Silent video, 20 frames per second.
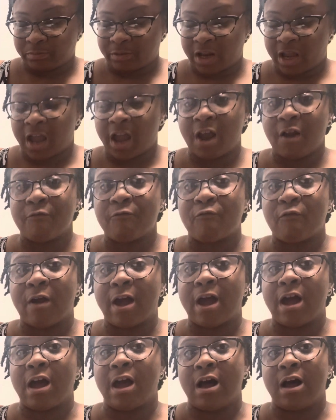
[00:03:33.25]
air
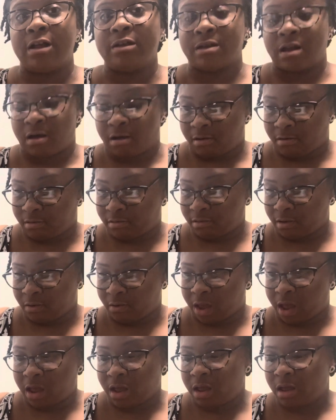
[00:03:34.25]
fry hot dog,
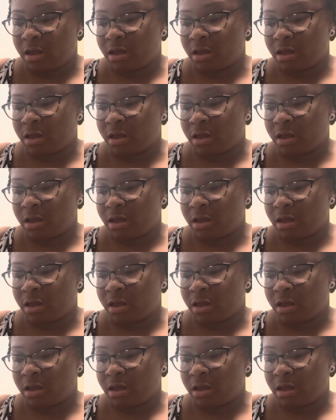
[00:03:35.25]
okay?